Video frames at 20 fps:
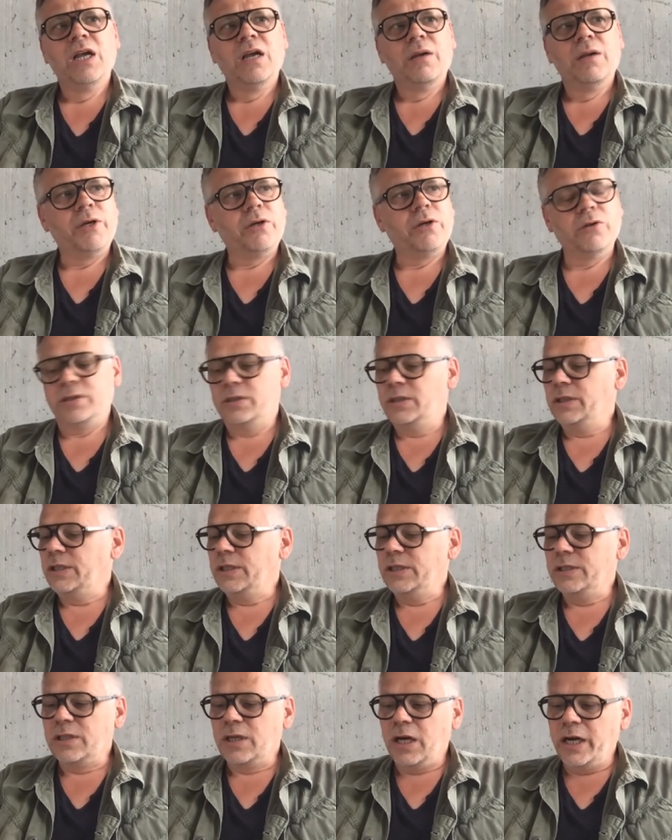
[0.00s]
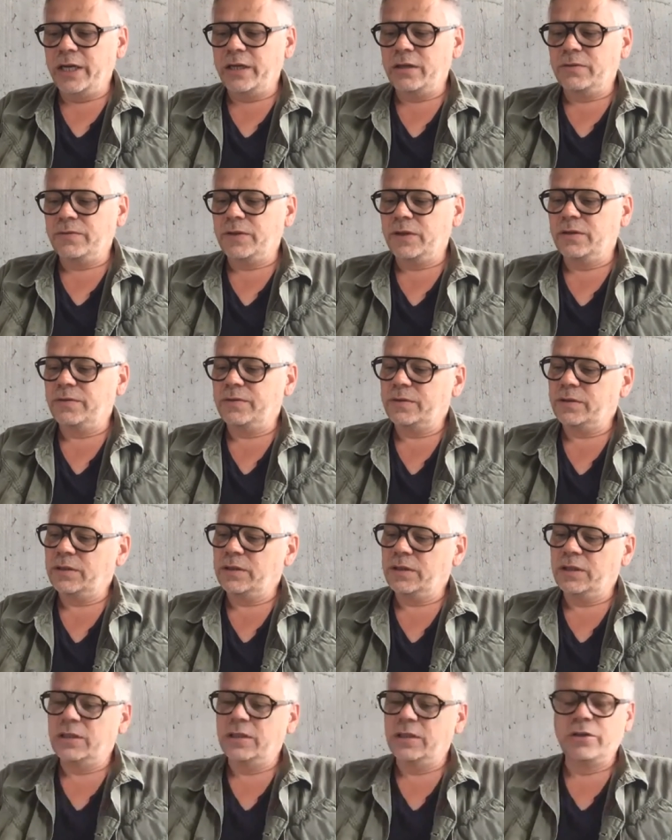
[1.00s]
because the design of the,
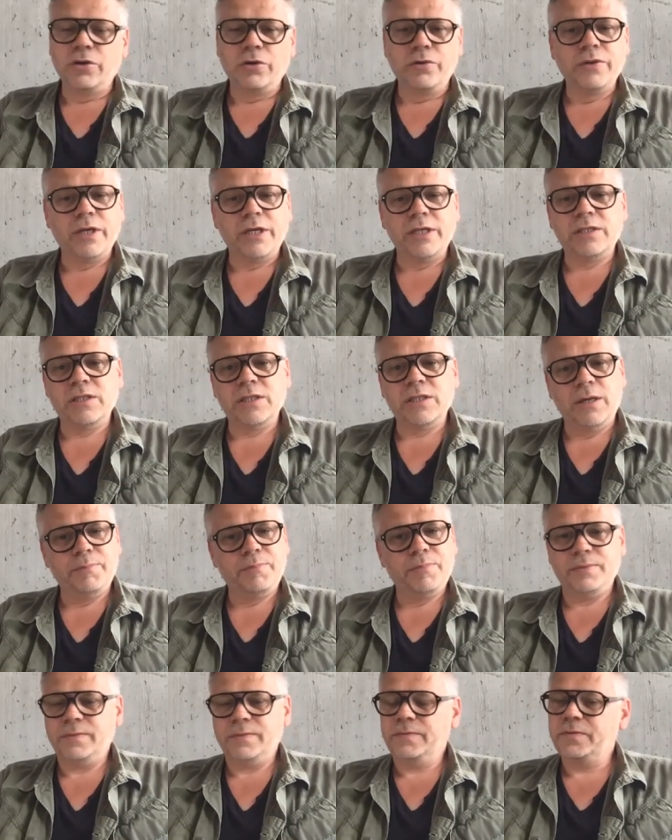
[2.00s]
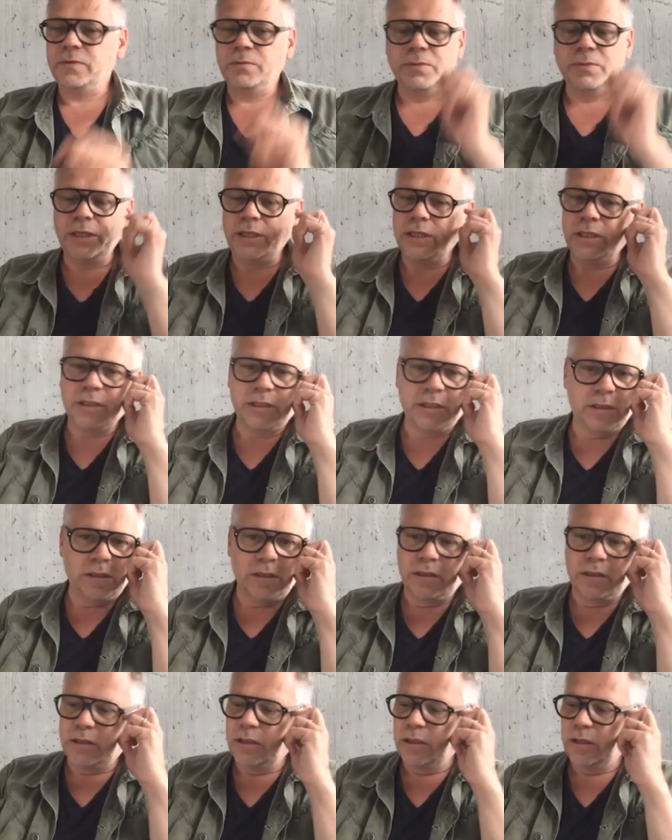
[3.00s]
the, the non-date sub for me is
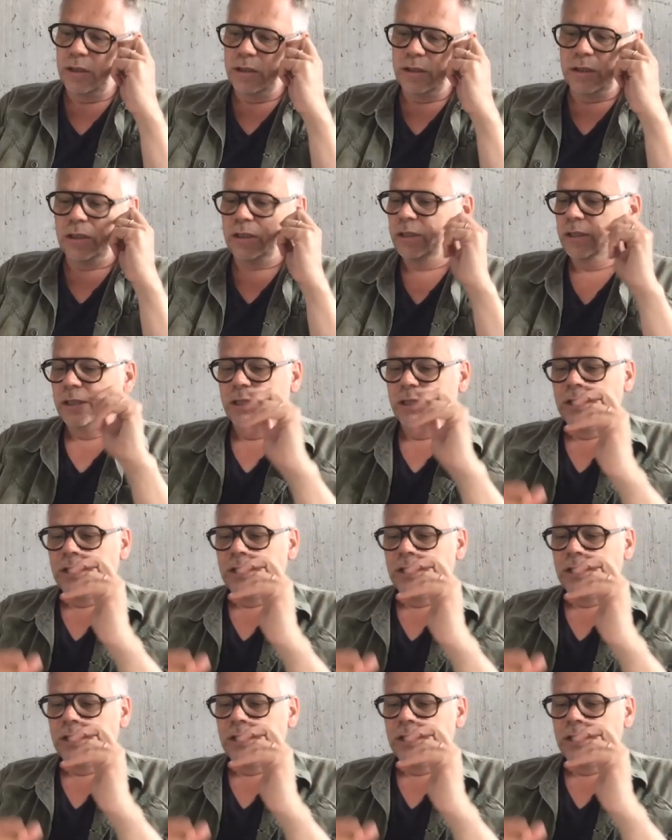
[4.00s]
the, still the